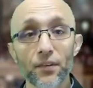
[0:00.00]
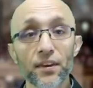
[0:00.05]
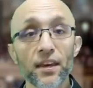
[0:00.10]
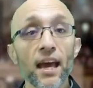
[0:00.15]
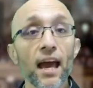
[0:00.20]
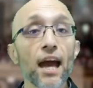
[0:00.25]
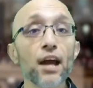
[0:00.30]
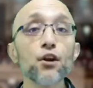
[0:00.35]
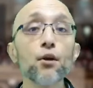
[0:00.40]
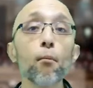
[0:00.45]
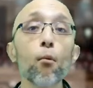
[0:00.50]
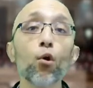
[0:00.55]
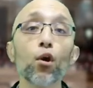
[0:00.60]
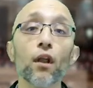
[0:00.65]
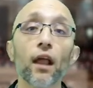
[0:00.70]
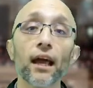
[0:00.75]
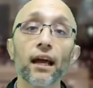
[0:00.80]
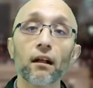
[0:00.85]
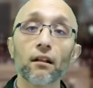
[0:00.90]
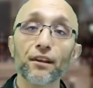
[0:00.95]
and are more
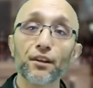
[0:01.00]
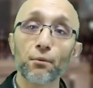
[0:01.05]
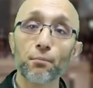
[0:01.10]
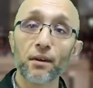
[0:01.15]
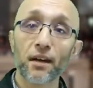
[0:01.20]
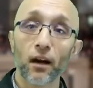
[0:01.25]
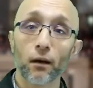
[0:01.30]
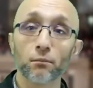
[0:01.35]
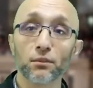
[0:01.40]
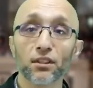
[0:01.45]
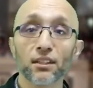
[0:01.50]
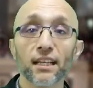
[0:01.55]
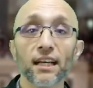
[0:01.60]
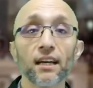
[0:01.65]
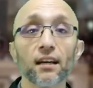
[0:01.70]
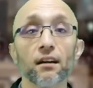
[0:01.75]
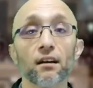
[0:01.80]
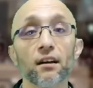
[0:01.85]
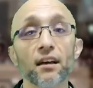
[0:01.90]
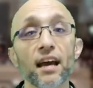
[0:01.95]
likely to become sick
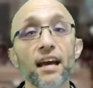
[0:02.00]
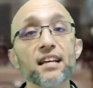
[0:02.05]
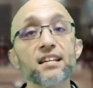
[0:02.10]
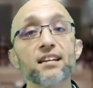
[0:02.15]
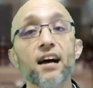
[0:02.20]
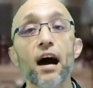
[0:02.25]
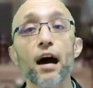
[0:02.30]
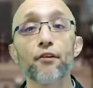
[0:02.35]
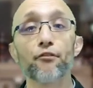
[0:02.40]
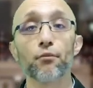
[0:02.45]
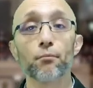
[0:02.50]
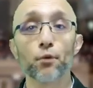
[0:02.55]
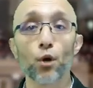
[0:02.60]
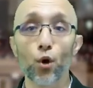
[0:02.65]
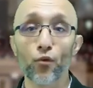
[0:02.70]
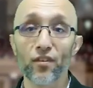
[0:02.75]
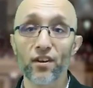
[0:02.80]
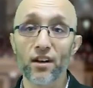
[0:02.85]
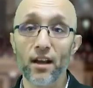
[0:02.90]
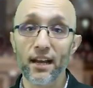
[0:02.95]
and die from
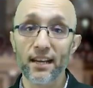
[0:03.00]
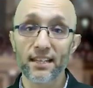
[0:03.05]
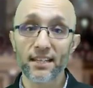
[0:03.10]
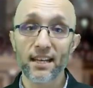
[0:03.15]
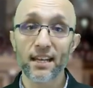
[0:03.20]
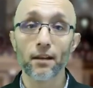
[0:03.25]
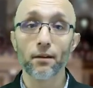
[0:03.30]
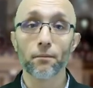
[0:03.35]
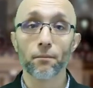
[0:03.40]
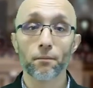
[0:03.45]
COVID-19.